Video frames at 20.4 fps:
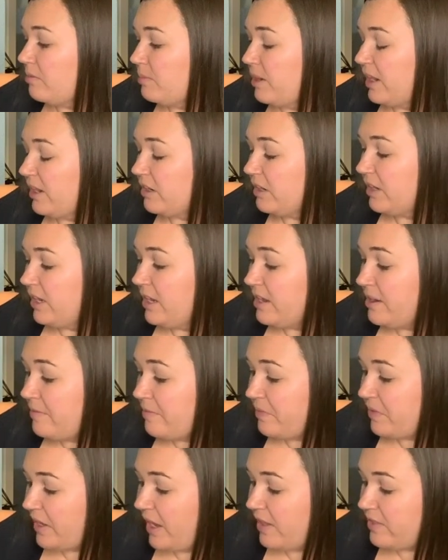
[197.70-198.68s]

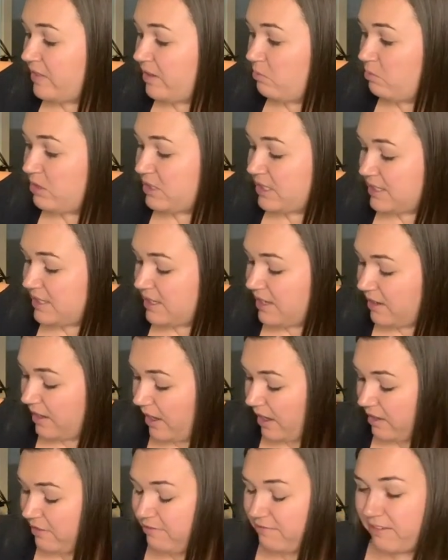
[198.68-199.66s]
area. And then we'll see it
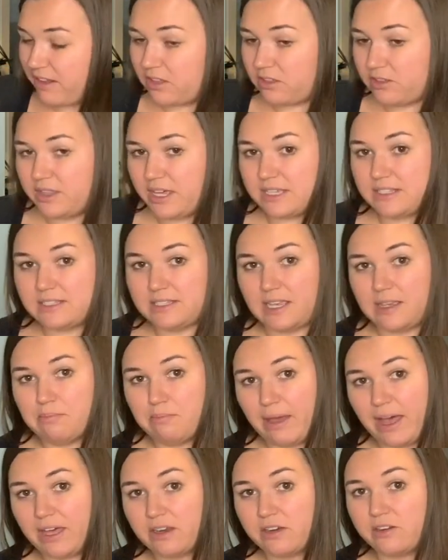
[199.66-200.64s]
kind of follow that
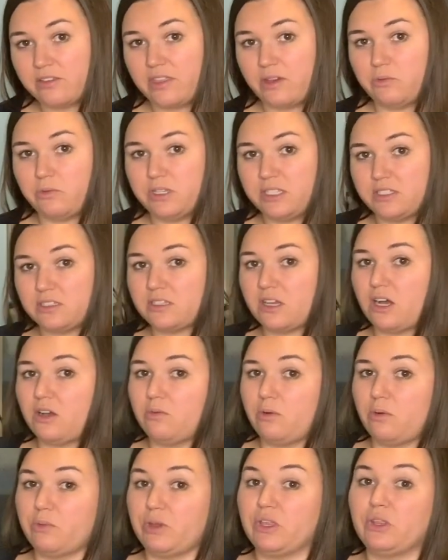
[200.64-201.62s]
same pattern that we saw
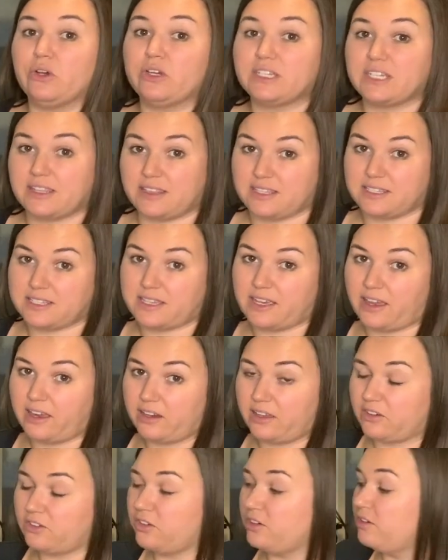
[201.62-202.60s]
when we looked at the
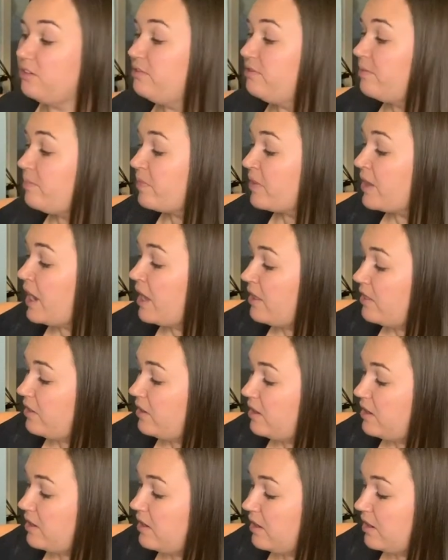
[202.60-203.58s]
sciatic nerve,
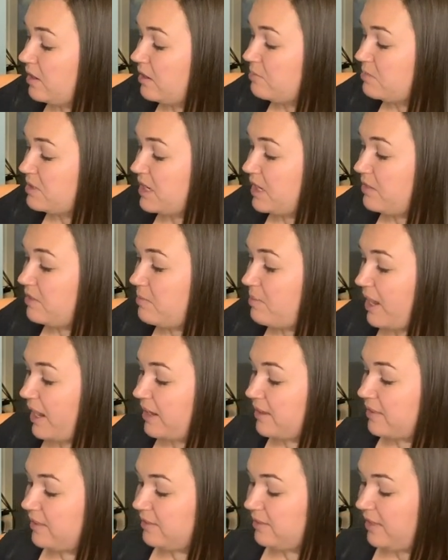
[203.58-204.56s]
that it can come down the
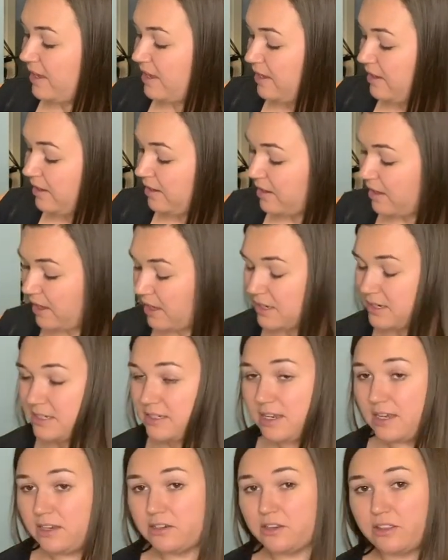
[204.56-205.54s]
back of the leg,
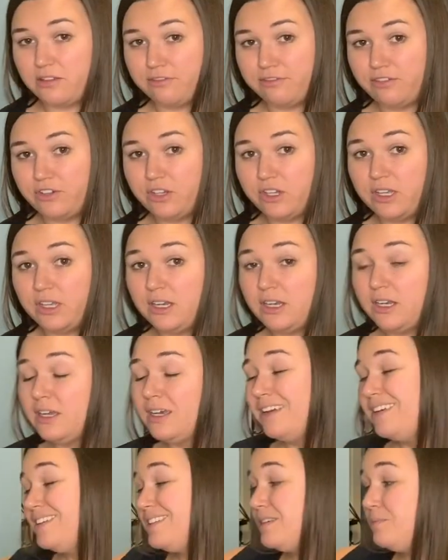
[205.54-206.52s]
down to the foot.
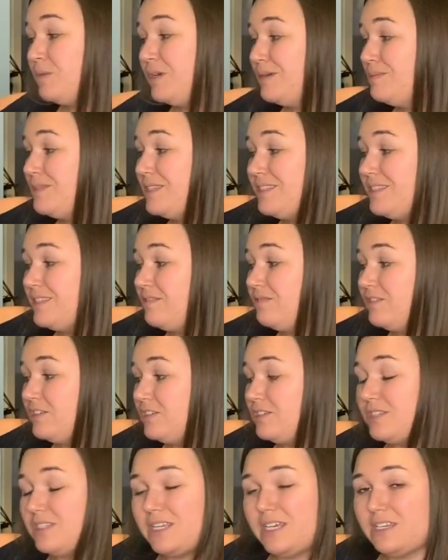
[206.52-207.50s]
Sometimes it's even
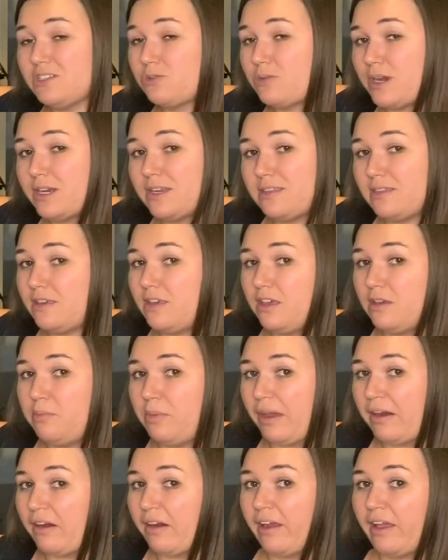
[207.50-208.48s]
just stays right in the
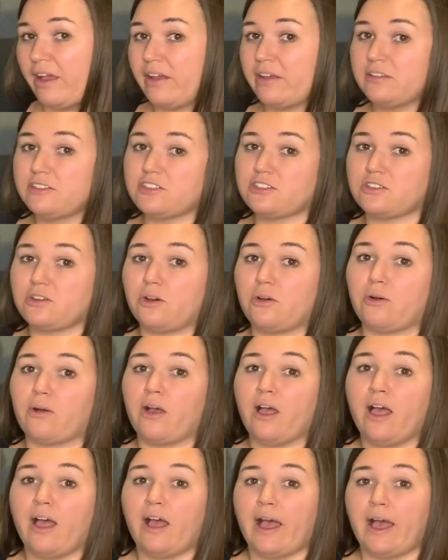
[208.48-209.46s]
hip area.
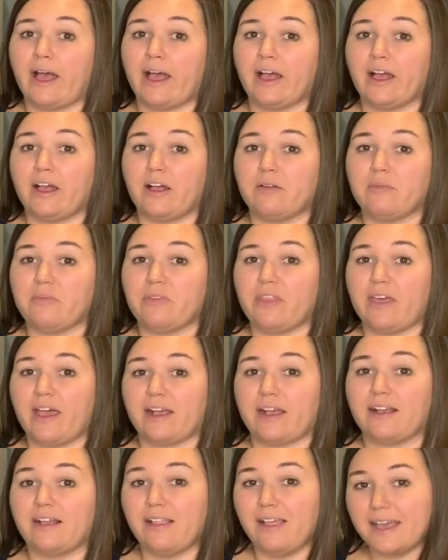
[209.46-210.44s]
So
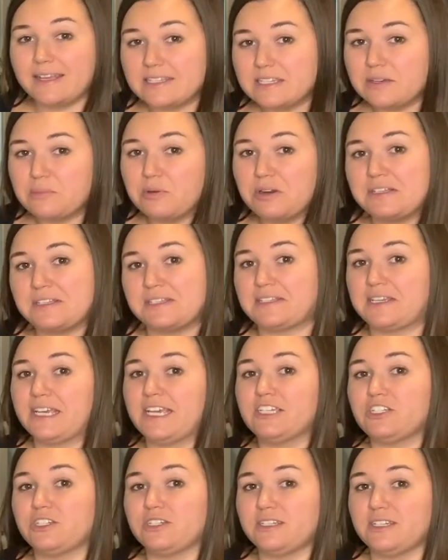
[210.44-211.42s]
that classic
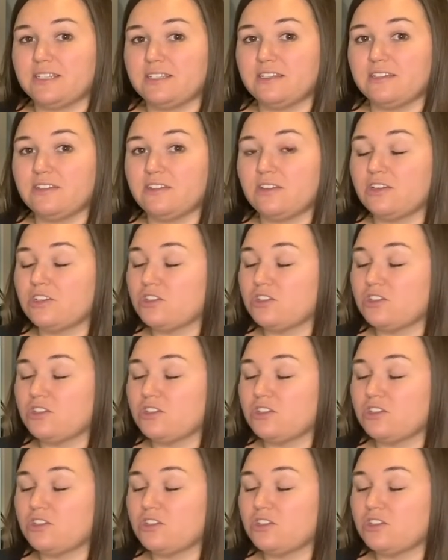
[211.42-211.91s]
presentation doesn't